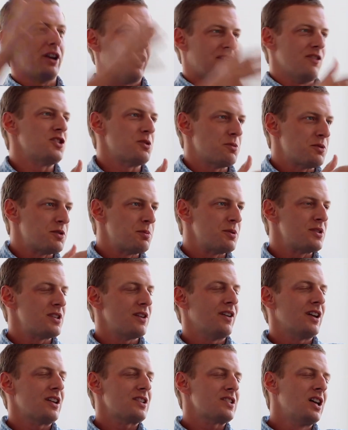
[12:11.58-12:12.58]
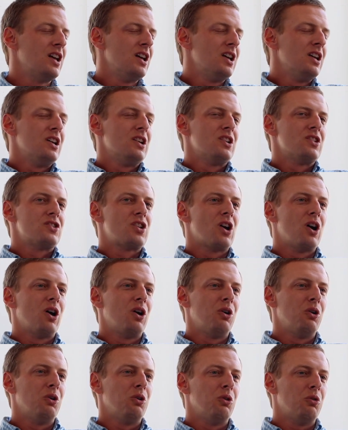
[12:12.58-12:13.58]
then I'll give you some specifics.
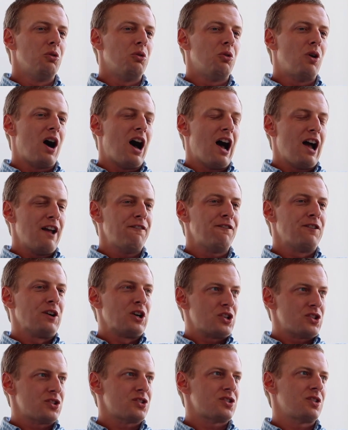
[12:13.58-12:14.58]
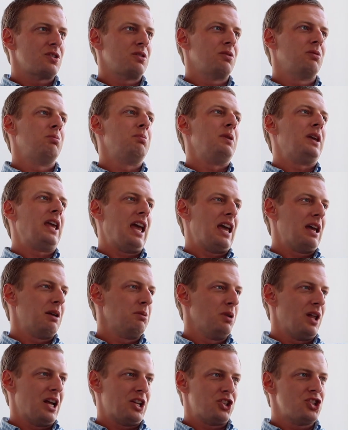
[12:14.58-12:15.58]
So I first
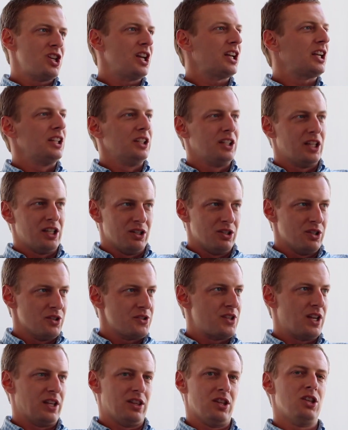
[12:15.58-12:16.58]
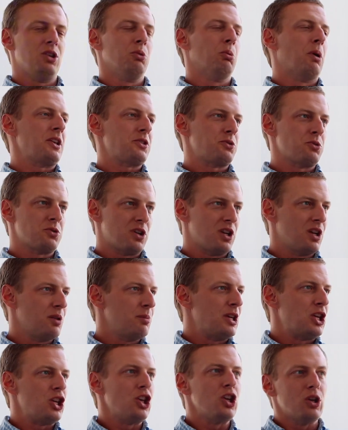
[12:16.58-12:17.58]
became like Chicken Little saying the US was going
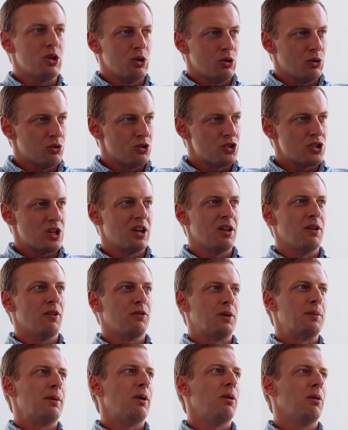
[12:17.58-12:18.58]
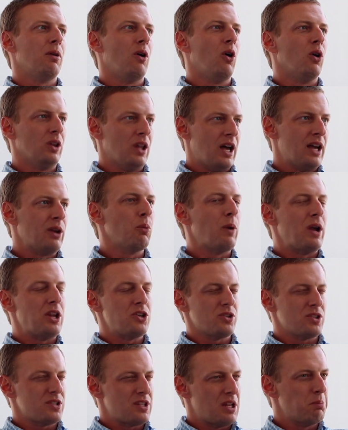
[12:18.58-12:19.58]
to be huge and from an online
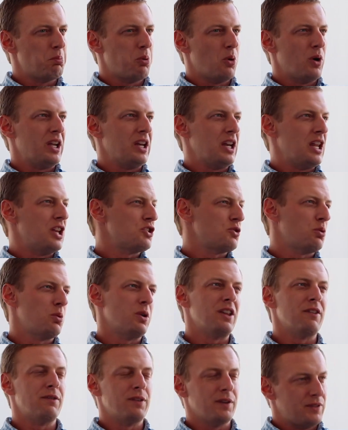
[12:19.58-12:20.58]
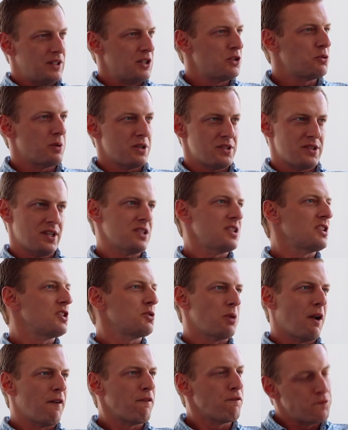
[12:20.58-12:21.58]
wagering standpoint in 2015,
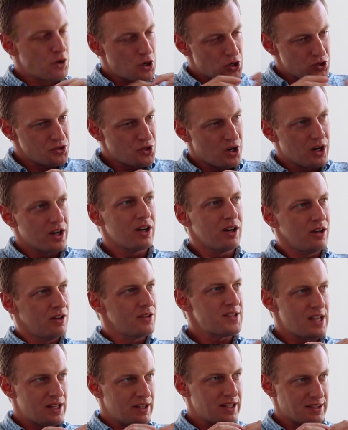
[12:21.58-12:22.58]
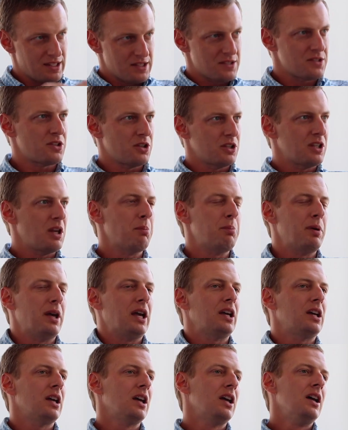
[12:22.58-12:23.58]
2016. When I first started, let's say like this could get
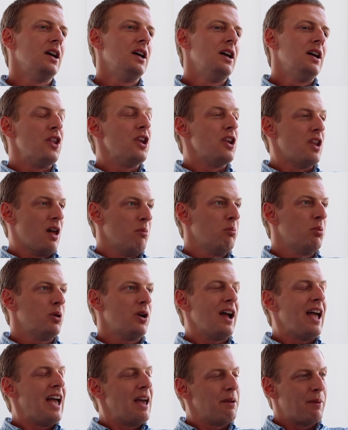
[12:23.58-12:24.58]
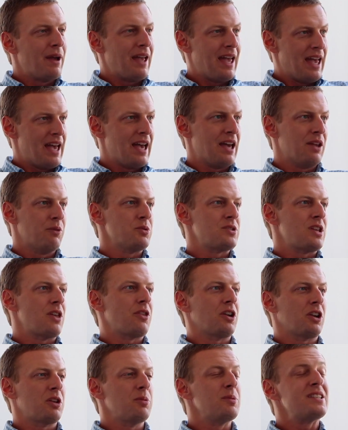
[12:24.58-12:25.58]
big. And the number I had in my head was
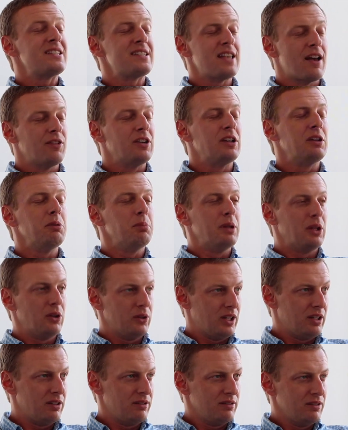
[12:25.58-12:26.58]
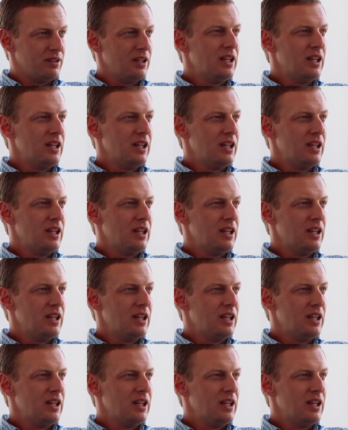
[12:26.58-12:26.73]
I thought it could be 70 billion.